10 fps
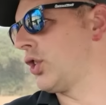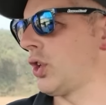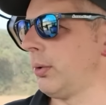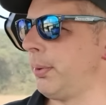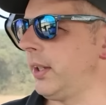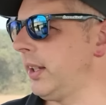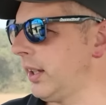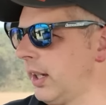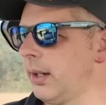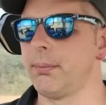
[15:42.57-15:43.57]
She'll be,
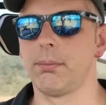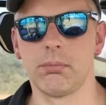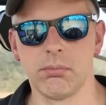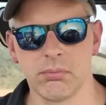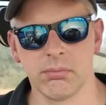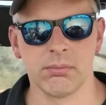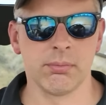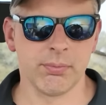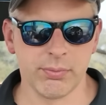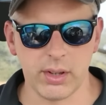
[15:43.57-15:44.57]
you
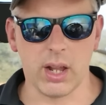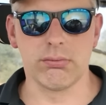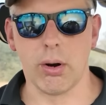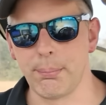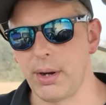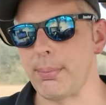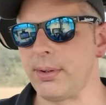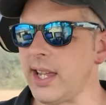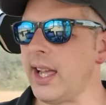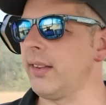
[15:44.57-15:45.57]
know, romping up
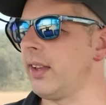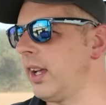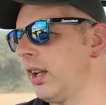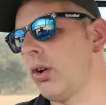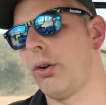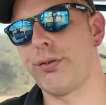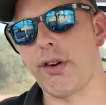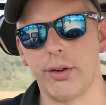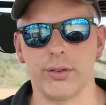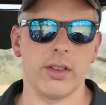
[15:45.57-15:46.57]
and down there, 9
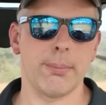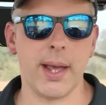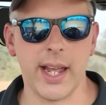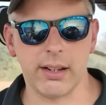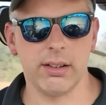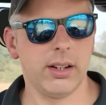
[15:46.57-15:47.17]
furrows on the back,